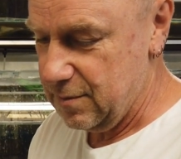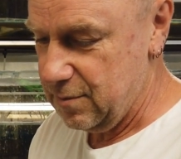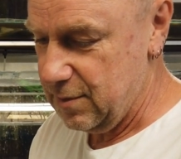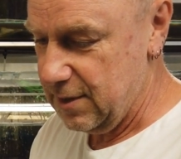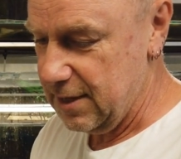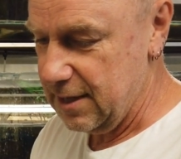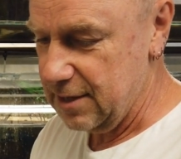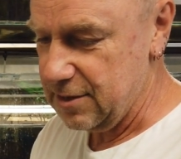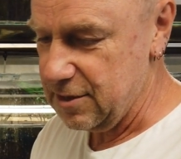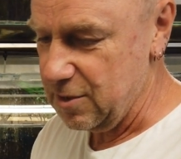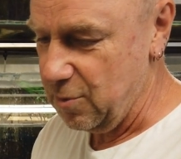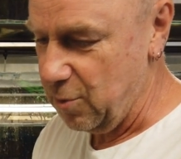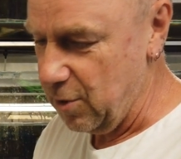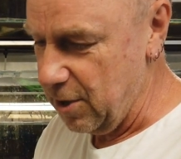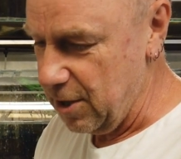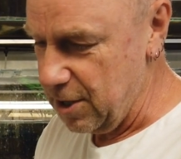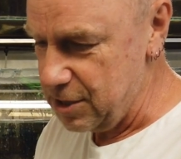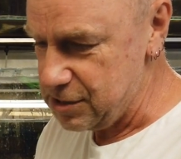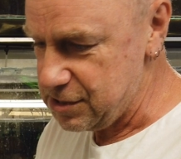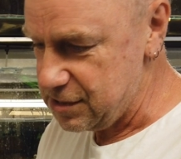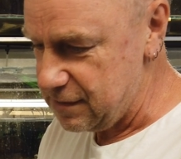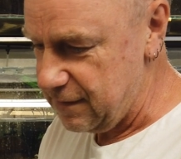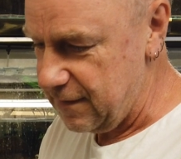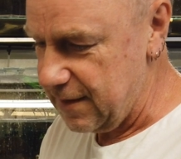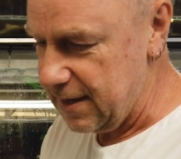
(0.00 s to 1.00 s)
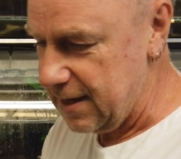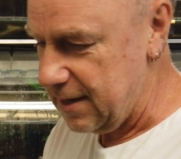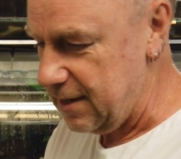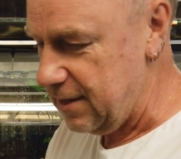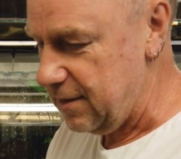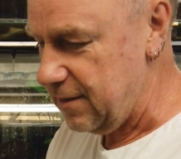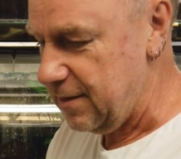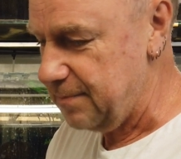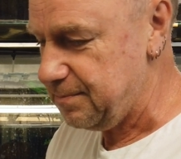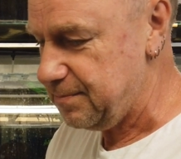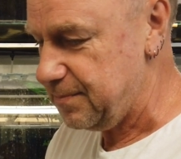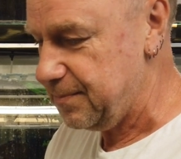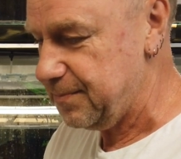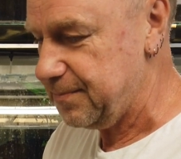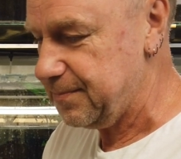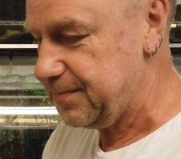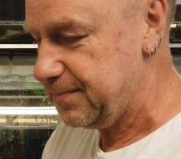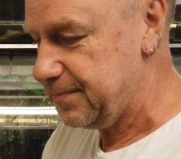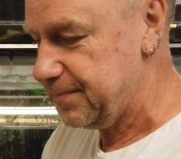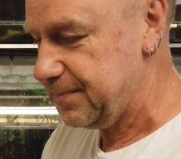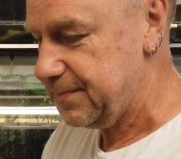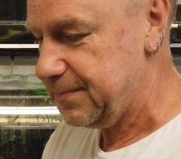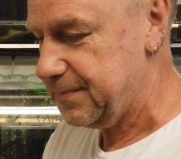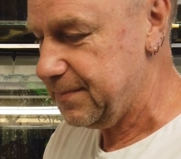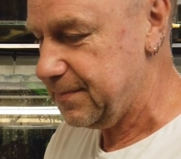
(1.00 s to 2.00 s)
We get the worst of that in
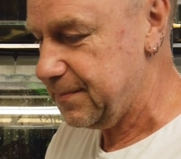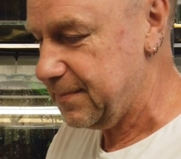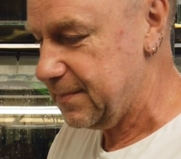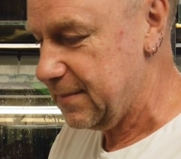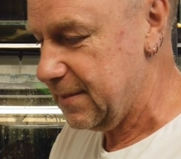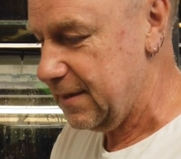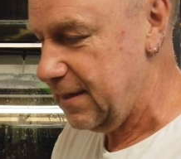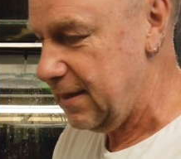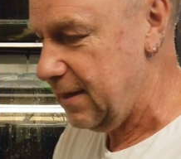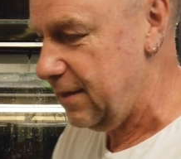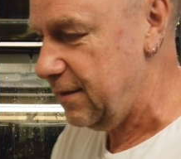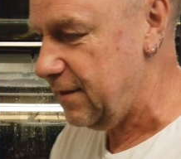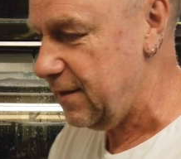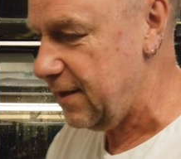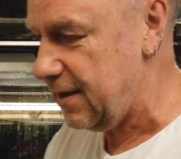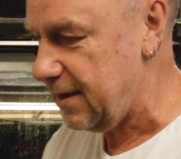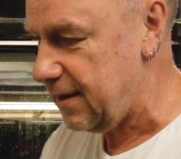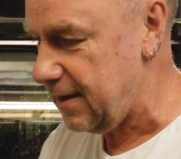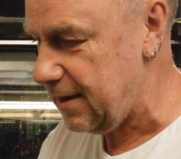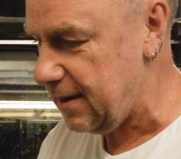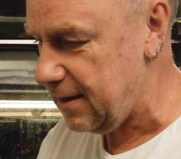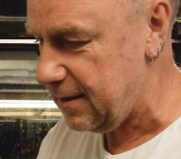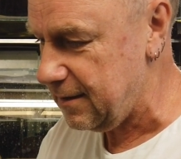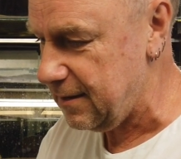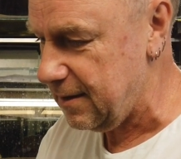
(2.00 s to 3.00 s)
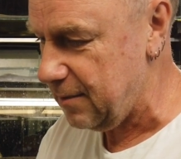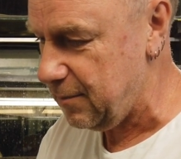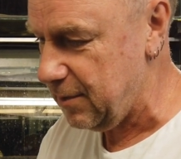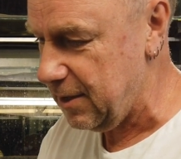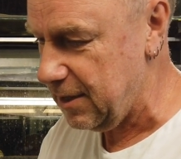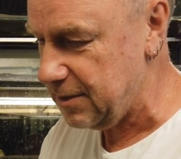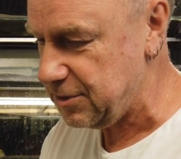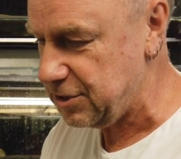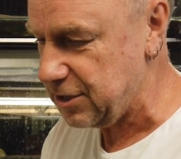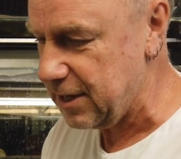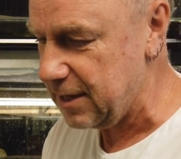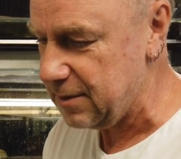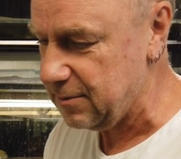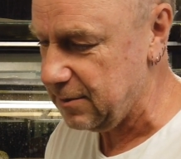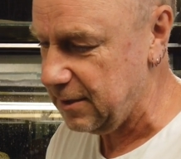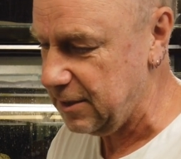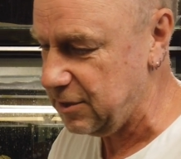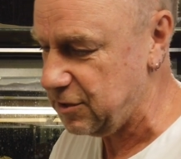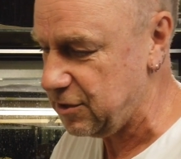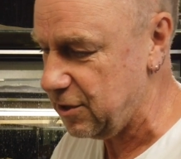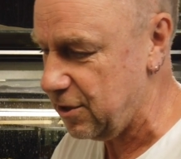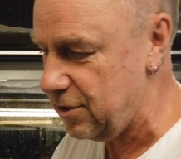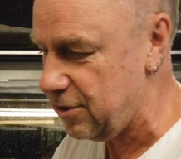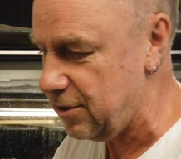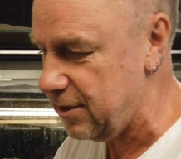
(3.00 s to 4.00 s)
there, and then we gently
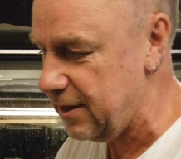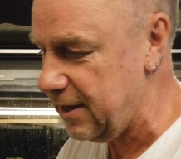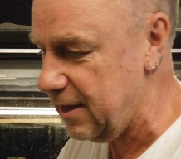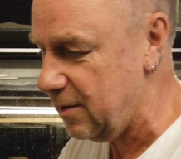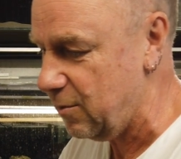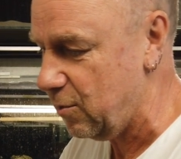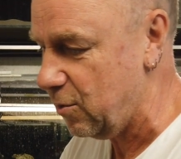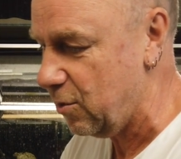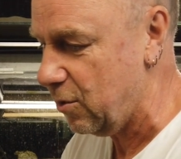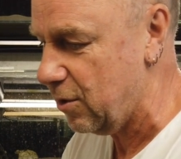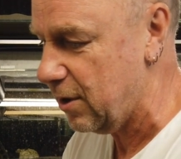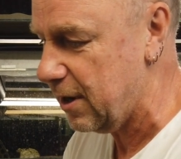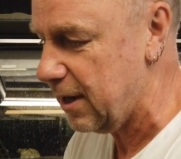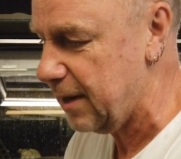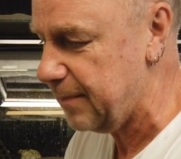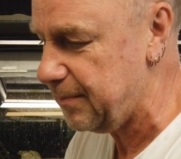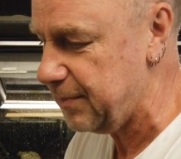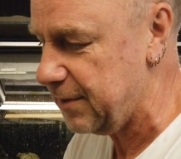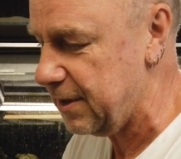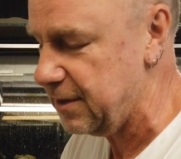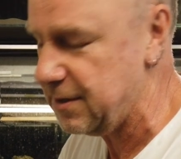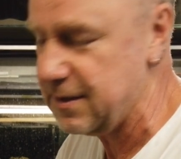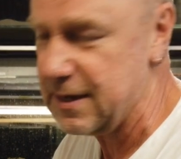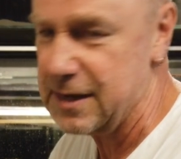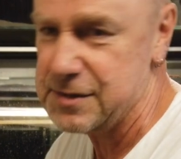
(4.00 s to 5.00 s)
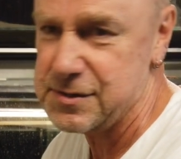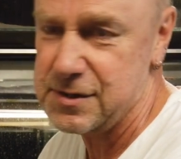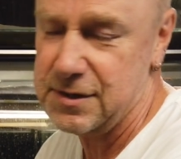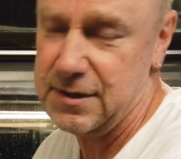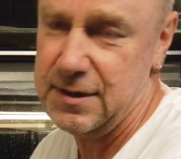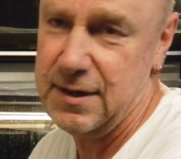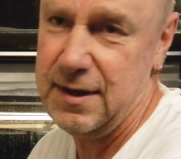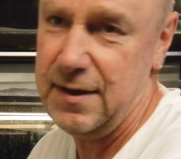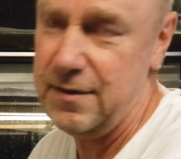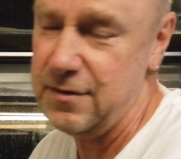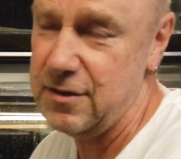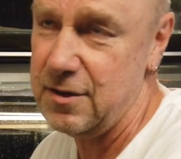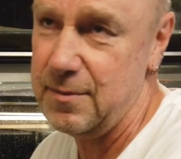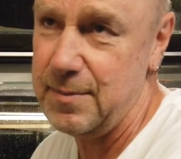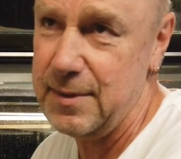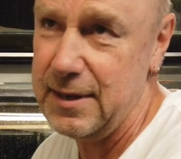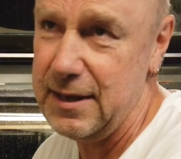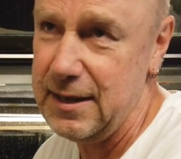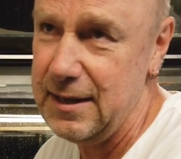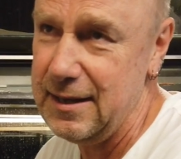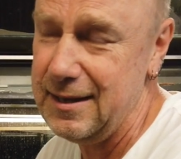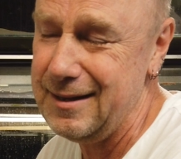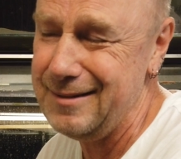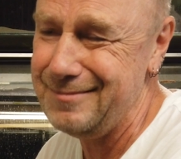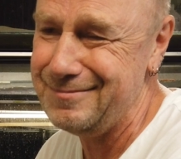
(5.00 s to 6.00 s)
turn on our water. It doesn't need to be
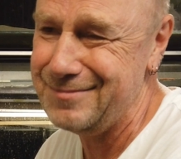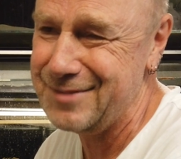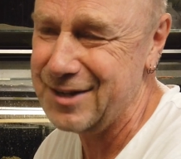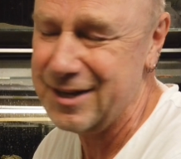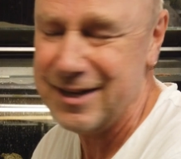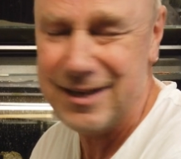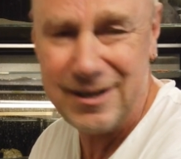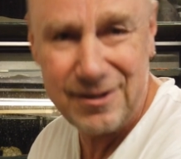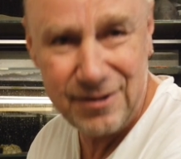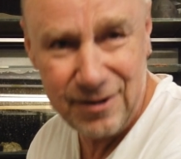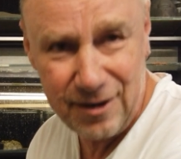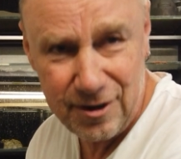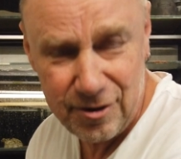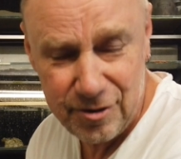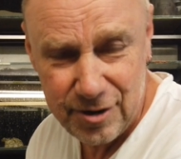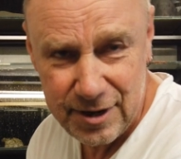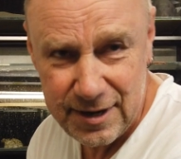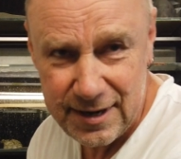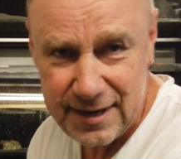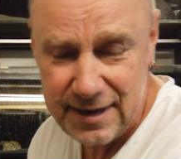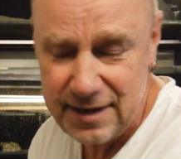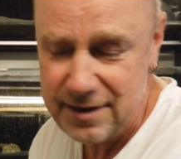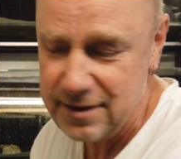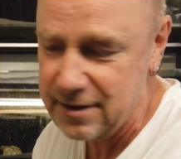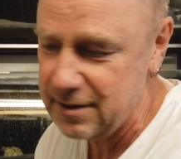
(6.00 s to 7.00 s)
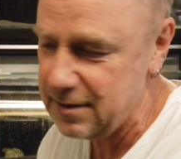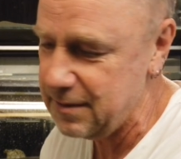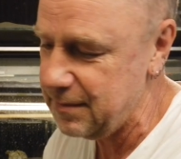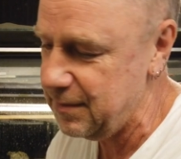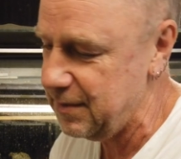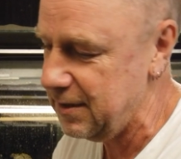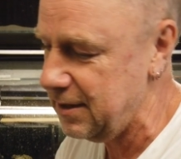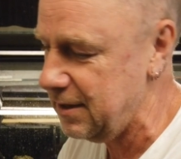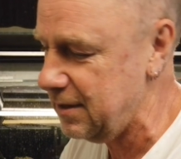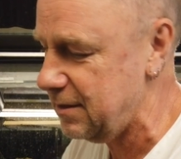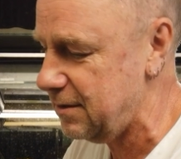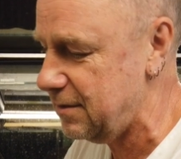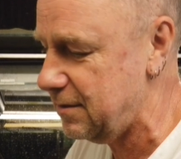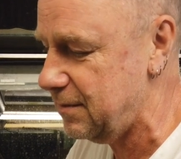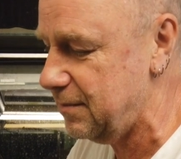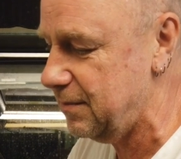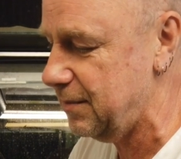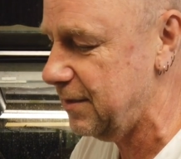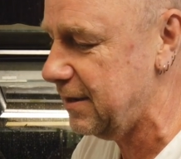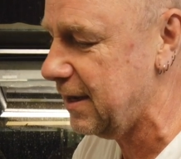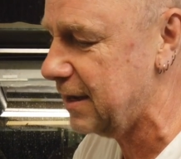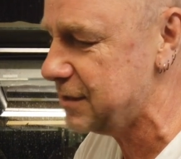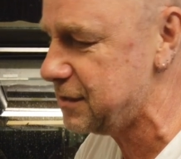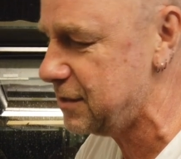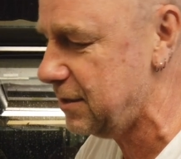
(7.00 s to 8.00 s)
dechlorinated,
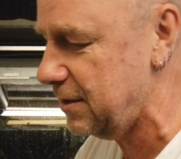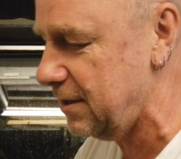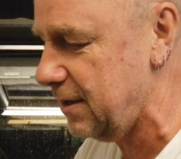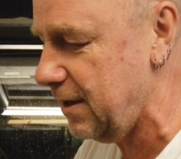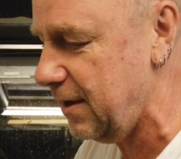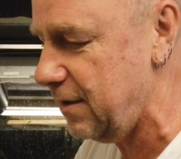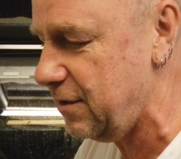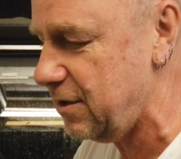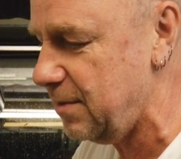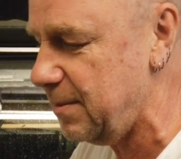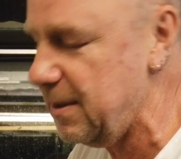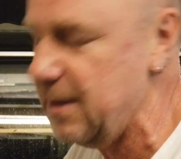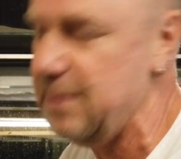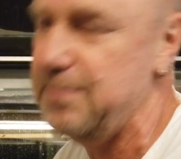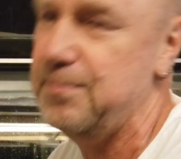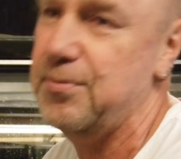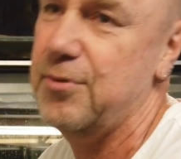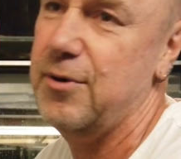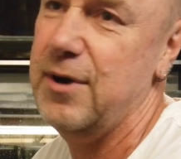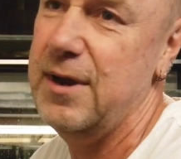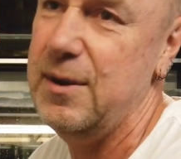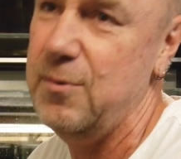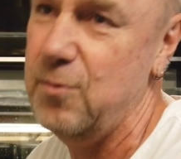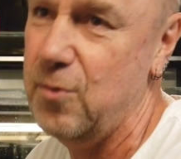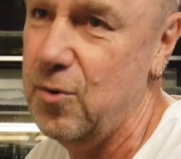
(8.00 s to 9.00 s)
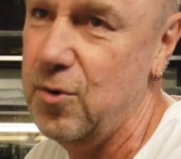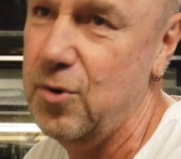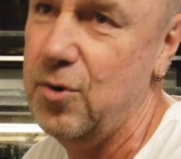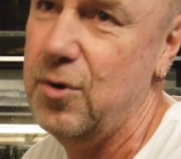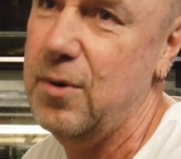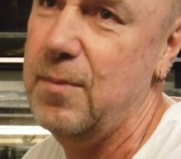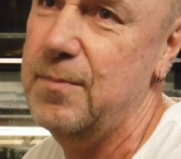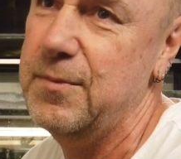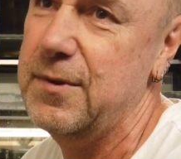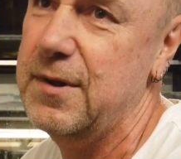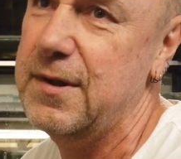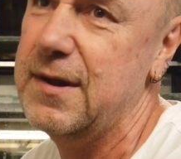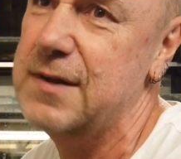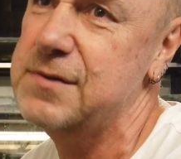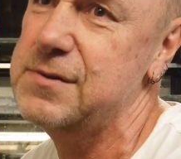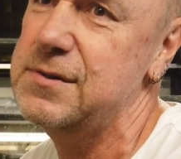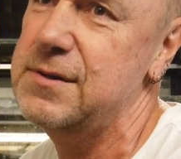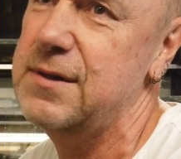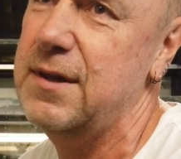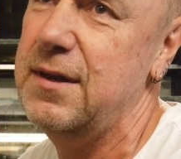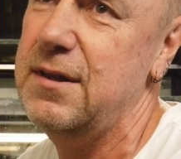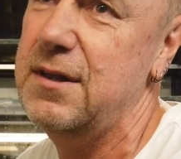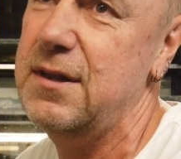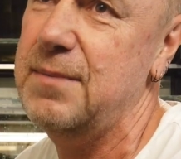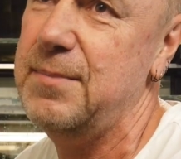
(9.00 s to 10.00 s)
it doesn't need to be pre-warmed, it
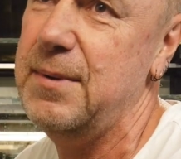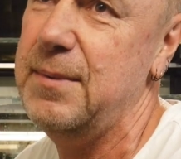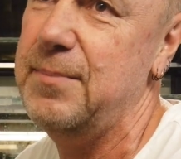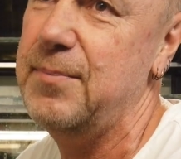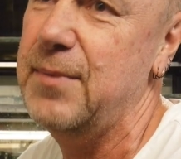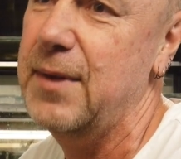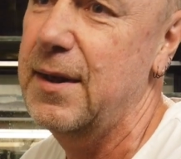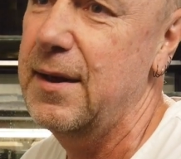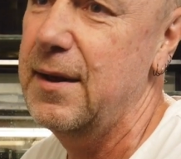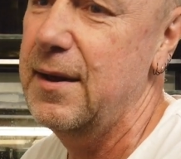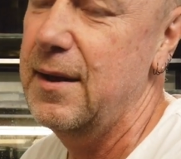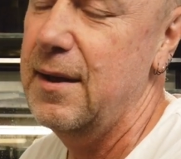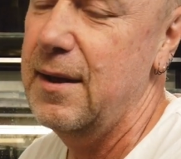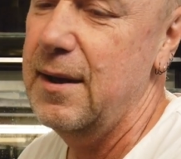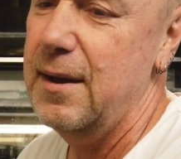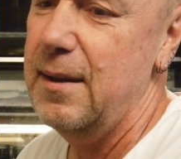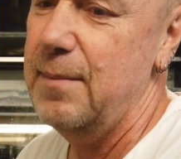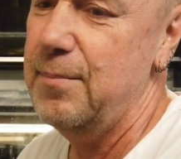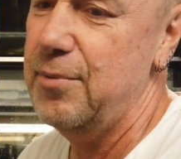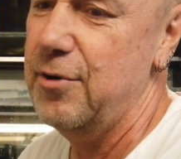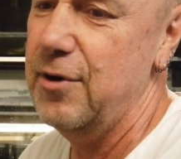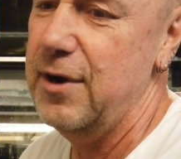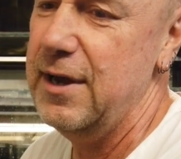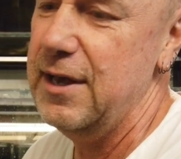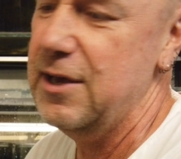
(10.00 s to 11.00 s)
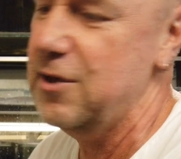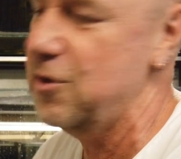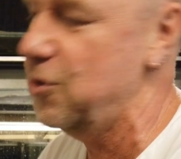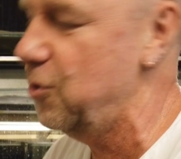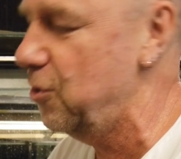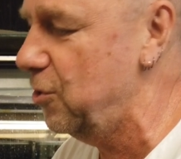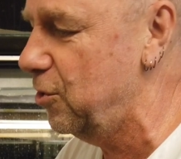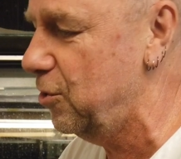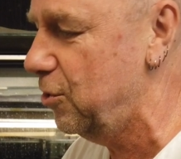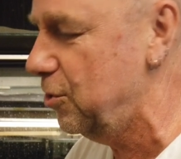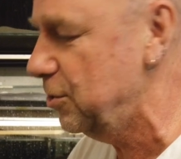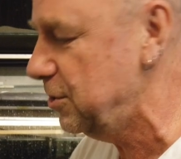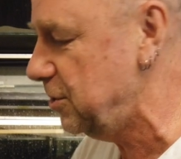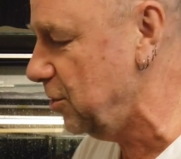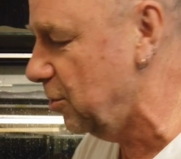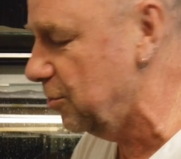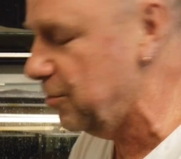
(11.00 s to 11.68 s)
doesn't need to be pre-cooled.